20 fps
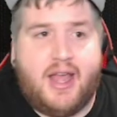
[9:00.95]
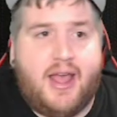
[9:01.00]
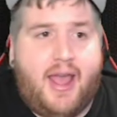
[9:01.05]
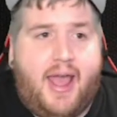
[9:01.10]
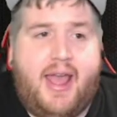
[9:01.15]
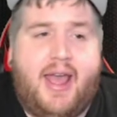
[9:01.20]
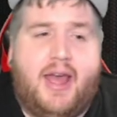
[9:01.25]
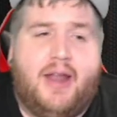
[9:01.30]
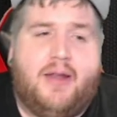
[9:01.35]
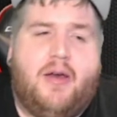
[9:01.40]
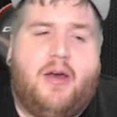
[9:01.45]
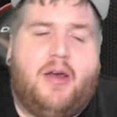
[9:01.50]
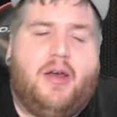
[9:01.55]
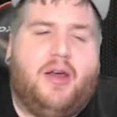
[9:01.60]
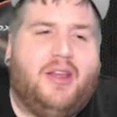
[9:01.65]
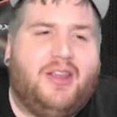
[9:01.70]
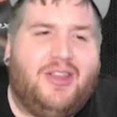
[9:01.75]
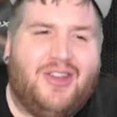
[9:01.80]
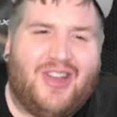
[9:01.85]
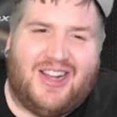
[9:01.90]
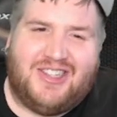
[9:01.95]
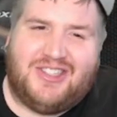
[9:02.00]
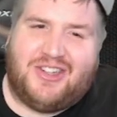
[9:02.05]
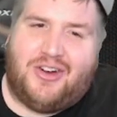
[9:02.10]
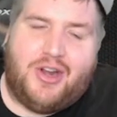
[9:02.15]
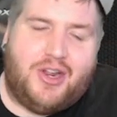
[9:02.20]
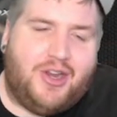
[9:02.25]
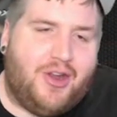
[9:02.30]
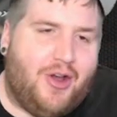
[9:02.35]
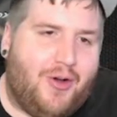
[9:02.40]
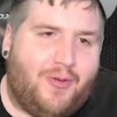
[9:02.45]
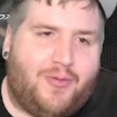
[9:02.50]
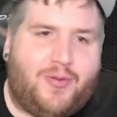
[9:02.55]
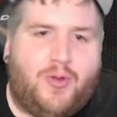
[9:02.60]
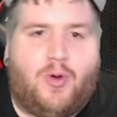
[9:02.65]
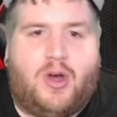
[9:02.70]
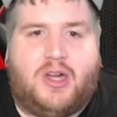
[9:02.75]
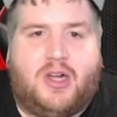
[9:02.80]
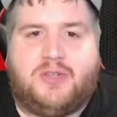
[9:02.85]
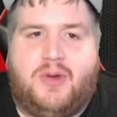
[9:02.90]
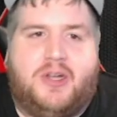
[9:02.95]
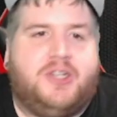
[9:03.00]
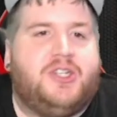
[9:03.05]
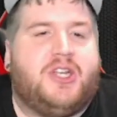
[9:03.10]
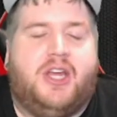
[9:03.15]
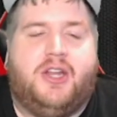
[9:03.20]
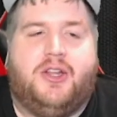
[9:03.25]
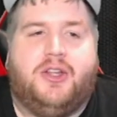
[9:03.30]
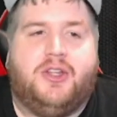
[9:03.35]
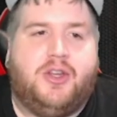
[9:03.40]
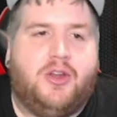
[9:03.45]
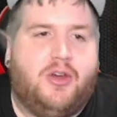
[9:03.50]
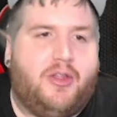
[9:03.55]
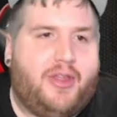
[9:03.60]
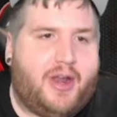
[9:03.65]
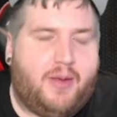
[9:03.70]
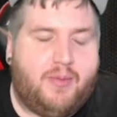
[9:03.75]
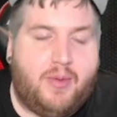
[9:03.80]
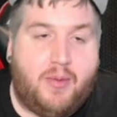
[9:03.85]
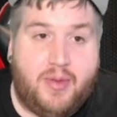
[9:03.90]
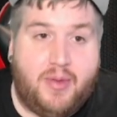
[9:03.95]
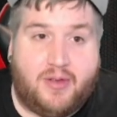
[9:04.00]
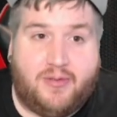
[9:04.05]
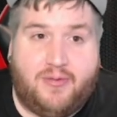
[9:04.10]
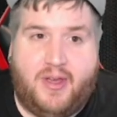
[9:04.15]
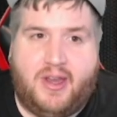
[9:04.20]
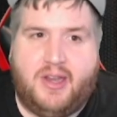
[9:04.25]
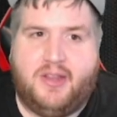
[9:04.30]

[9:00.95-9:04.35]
And you guys already know, if you watch my channel, you know that I'm a big fan of